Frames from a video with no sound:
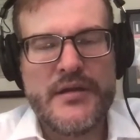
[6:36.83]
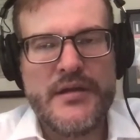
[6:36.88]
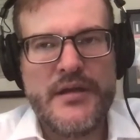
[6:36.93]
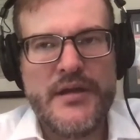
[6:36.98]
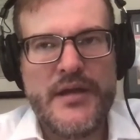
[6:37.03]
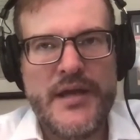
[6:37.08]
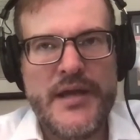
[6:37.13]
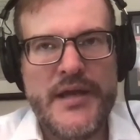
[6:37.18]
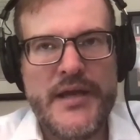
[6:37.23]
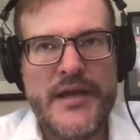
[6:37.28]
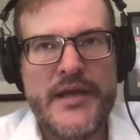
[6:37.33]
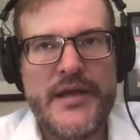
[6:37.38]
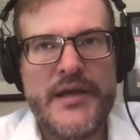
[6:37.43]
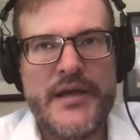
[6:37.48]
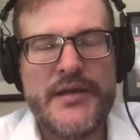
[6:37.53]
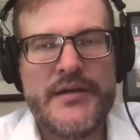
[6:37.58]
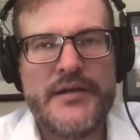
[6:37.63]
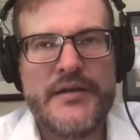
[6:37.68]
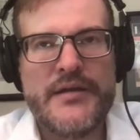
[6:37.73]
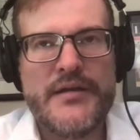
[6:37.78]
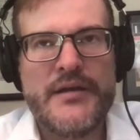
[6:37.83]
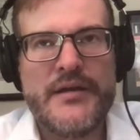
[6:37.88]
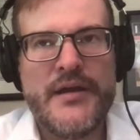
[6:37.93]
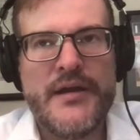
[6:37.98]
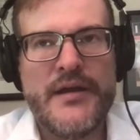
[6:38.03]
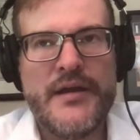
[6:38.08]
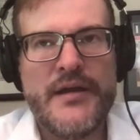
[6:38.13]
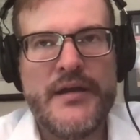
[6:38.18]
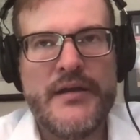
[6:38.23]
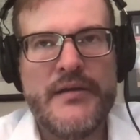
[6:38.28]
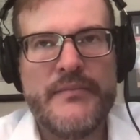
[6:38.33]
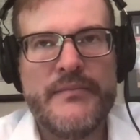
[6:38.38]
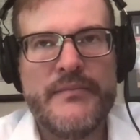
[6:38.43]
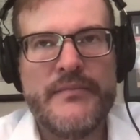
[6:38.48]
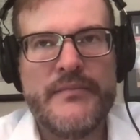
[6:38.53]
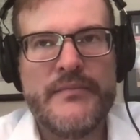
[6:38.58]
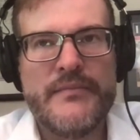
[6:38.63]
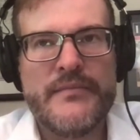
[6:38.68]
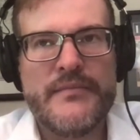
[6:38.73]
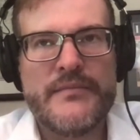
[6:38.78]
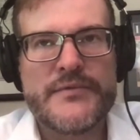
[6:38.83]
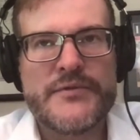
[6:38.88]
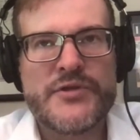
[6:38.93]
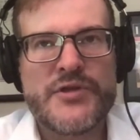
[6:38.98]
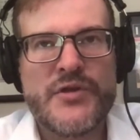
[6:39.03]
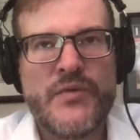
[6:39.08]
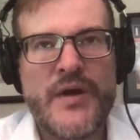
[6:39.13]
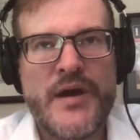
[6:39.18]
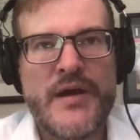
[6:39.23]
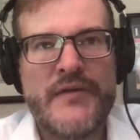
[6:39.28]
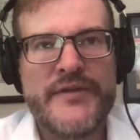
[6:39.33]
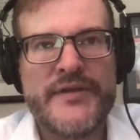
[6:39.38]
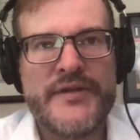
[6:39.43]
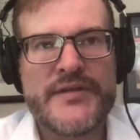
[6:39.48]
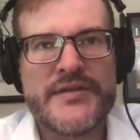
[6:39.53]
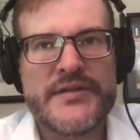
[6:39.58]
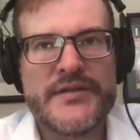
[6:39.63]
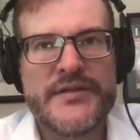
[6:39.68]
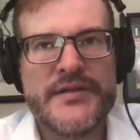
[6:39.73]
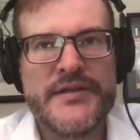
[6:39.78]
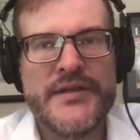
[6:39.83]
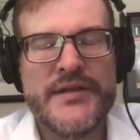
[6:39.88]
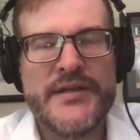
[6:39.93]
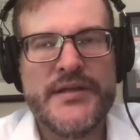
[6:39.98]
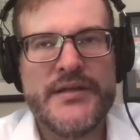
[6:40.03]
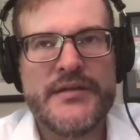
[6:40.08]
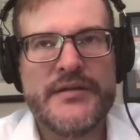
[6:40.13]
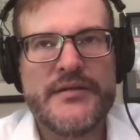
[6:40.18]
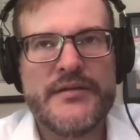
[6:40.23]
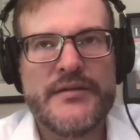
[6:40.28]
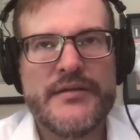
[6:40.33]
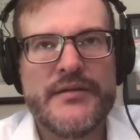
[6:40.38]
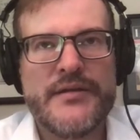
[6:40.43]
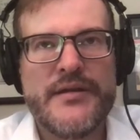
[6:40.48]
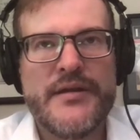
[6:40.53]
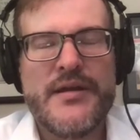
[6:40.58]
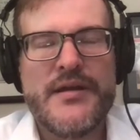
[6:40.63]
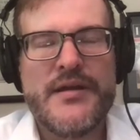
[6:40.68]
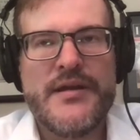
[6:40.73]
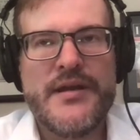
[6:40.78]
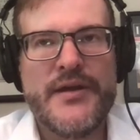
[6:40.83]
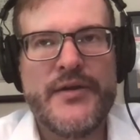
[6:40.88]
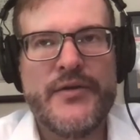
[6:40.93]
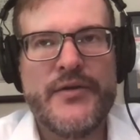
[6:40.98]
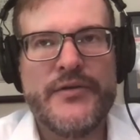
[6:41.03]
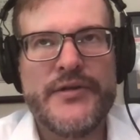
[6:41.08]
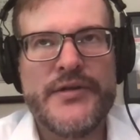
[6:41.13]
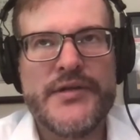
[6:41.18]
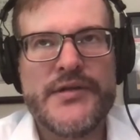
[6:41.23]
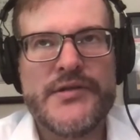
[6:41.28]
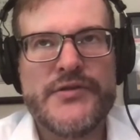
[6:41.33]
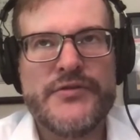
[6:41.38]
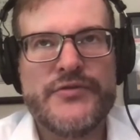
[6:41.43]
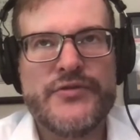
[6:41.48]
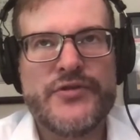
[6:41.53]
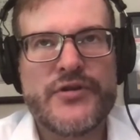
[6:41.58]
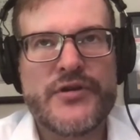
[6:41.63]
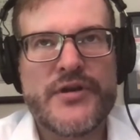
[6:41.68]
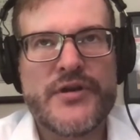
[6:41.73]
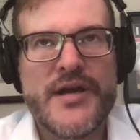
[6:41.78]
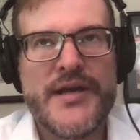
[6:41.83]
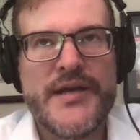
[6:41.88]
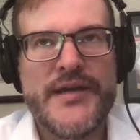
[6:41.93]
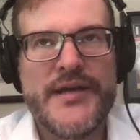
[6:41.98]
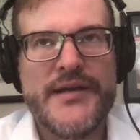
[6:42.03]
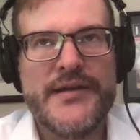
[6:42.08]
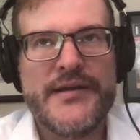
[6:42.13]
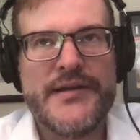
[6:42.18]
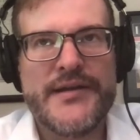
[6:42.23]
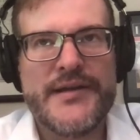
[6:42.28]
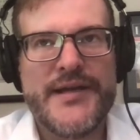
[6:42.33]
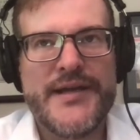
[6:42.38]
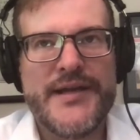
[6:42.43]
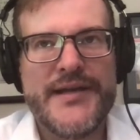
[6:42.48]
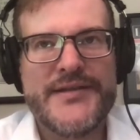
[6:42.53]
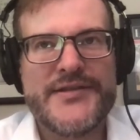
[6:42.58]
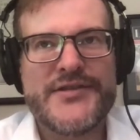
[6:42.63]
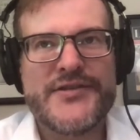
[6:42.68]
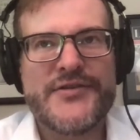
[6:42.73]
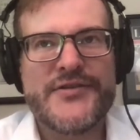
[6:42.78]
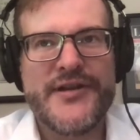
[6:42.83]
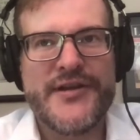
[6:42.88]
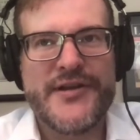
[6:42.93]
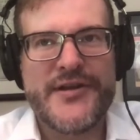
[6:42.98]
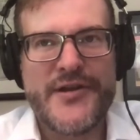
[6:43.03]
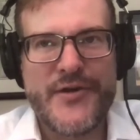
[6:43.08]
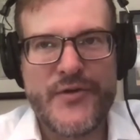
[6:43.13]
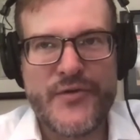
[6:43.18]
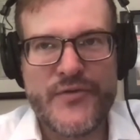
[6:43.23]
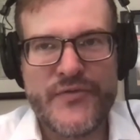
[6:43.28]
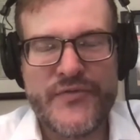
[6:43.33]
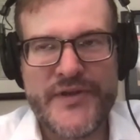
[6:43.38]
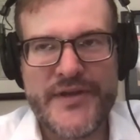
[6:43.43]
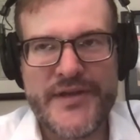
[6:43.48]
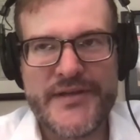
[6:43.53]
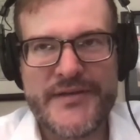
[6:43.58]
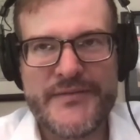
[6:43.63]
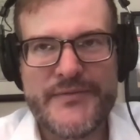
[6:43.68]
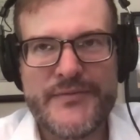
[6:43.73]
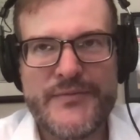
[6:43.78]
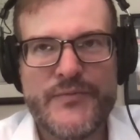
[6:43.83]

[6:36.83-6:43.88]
And so obviously, not only are you trying a case during COVID,